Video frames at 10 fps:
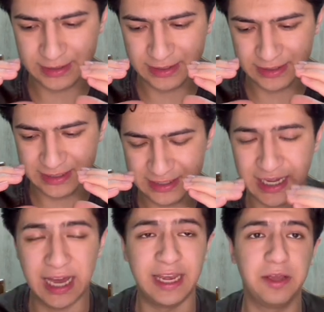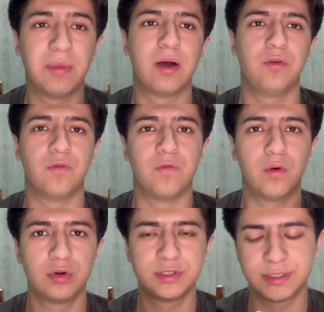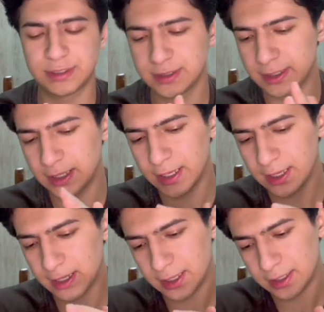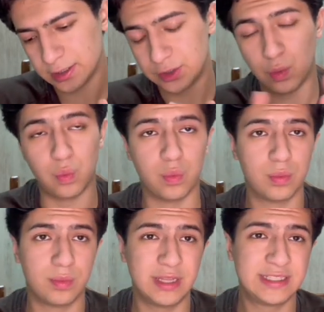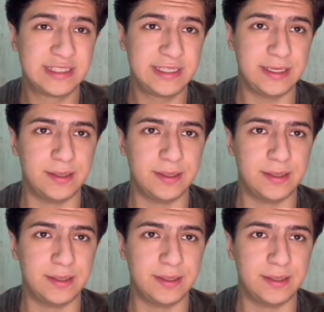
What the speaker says: tiny amount of words. So let's see.